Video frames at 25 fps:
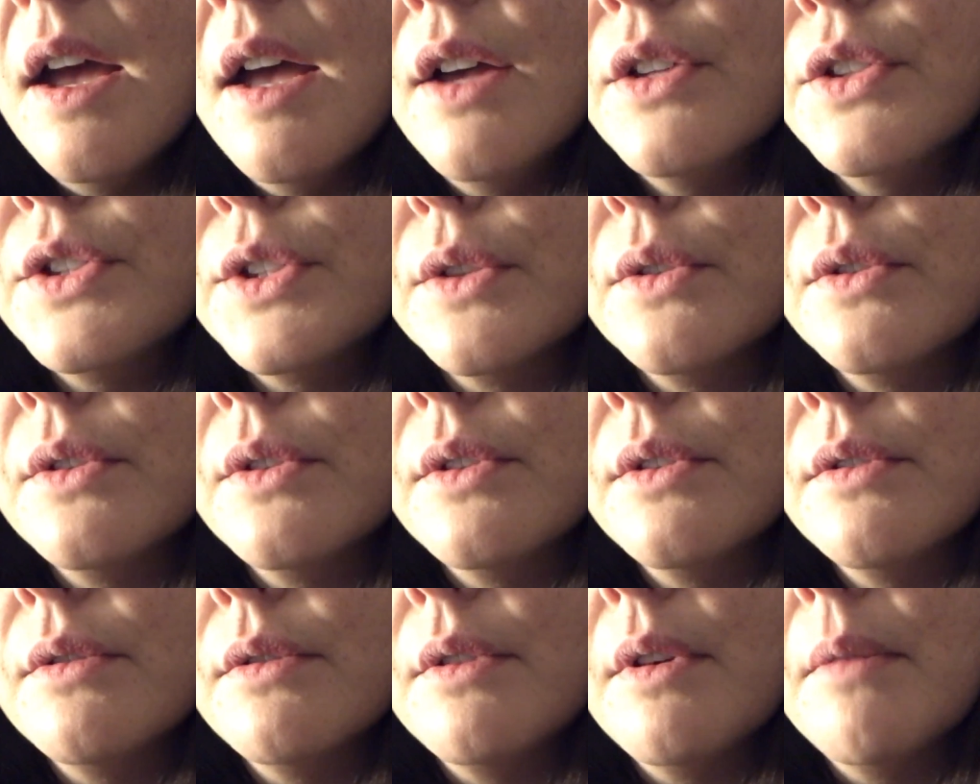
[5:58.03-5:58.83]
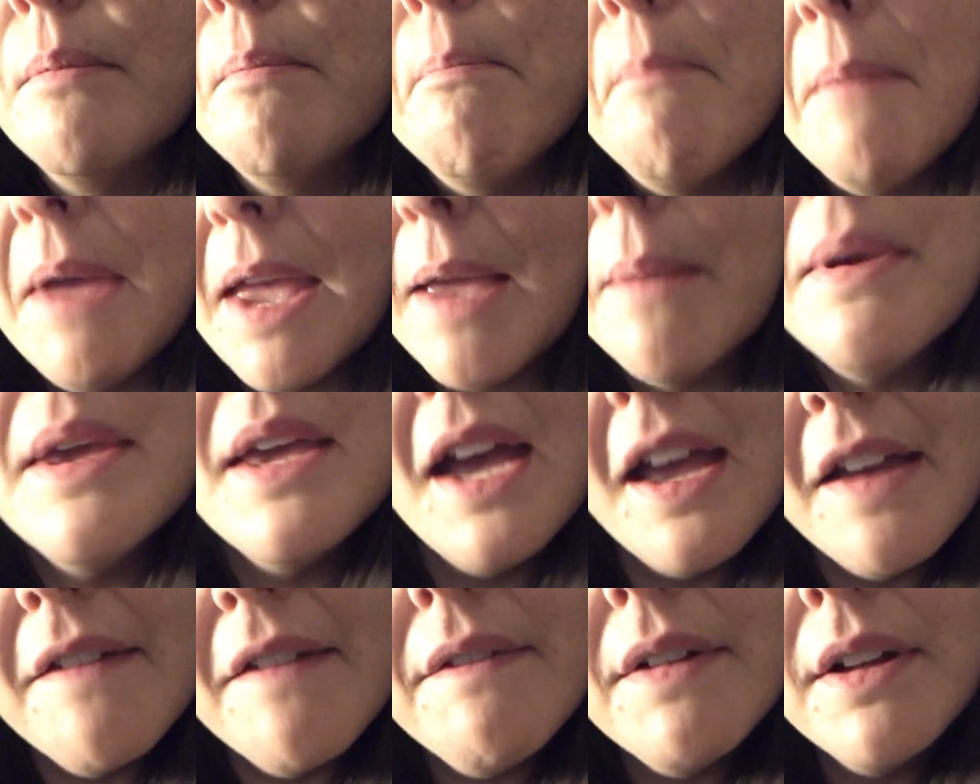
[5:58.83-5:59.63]
so
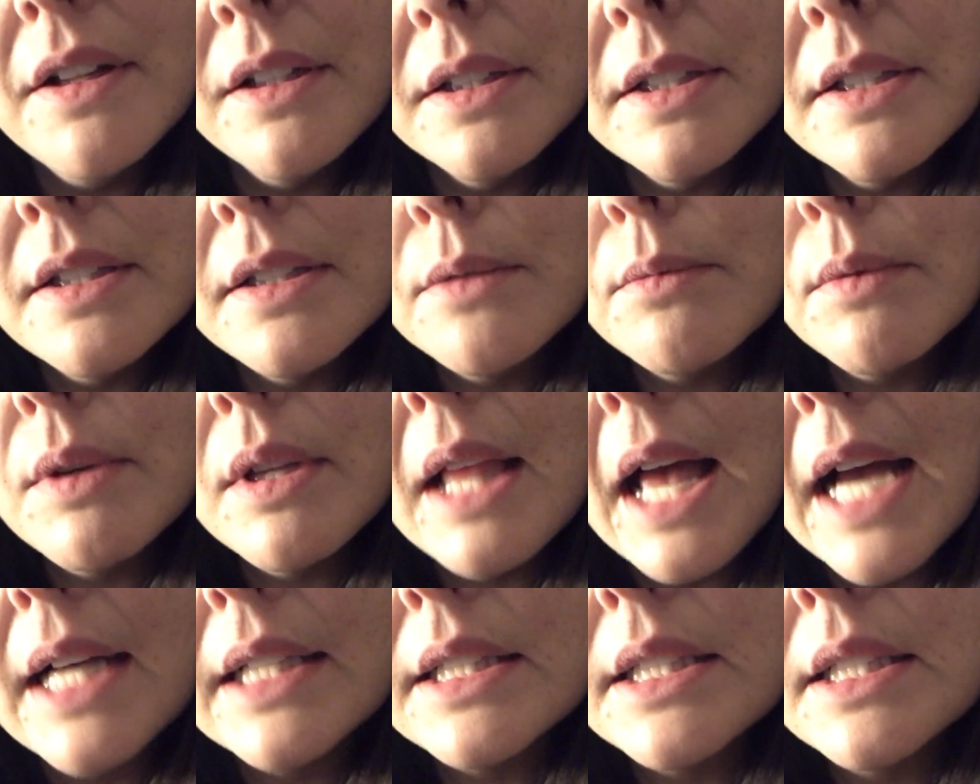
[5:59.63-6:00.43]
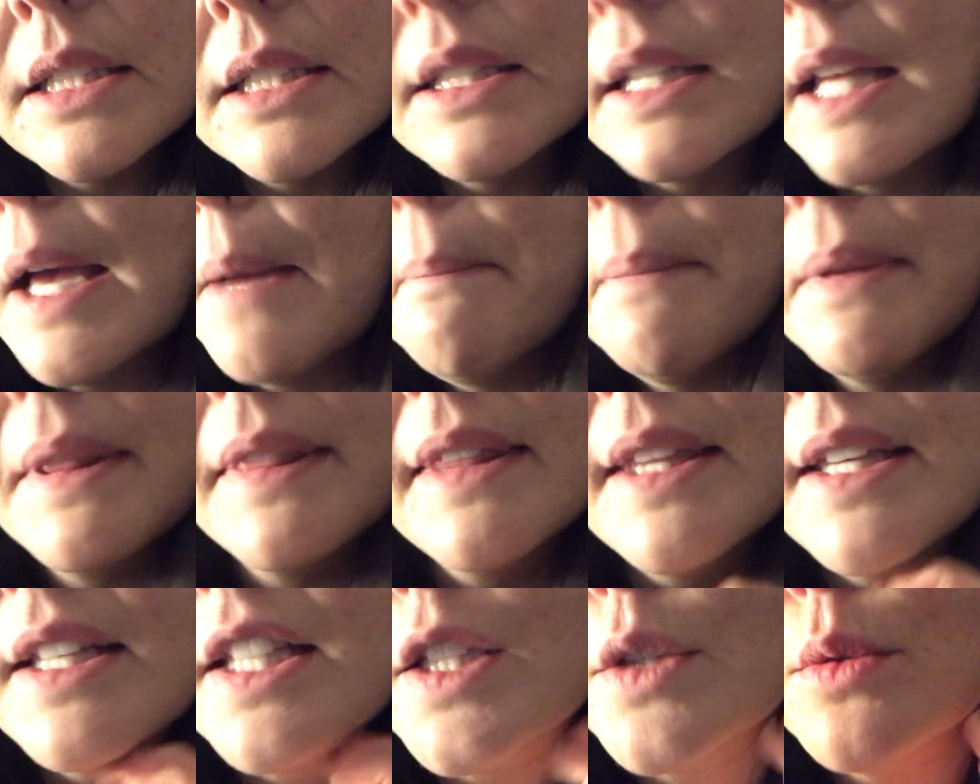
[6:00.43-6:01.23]
maybe I felt as relaxed as that,
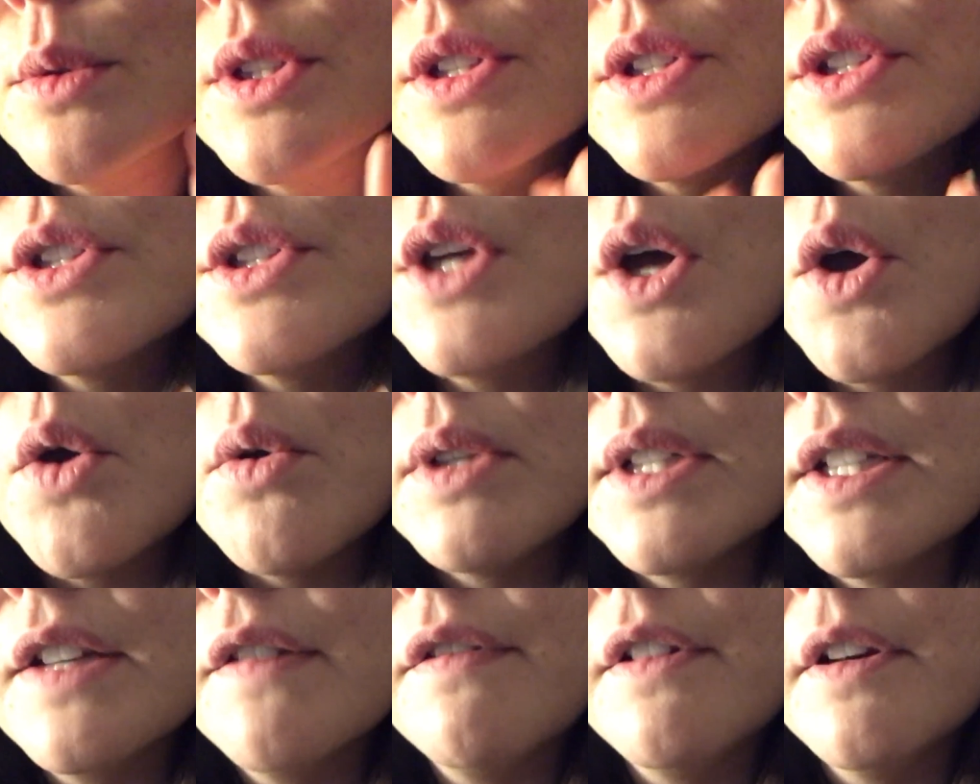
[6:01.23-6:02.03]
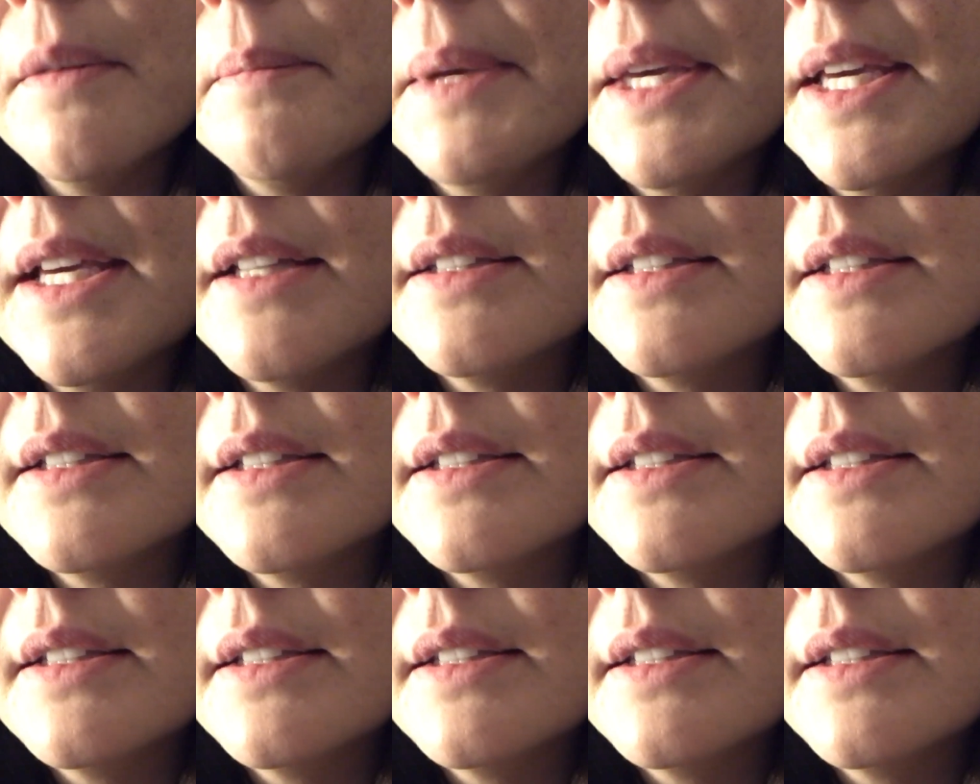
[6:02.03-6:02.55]
but this was so different because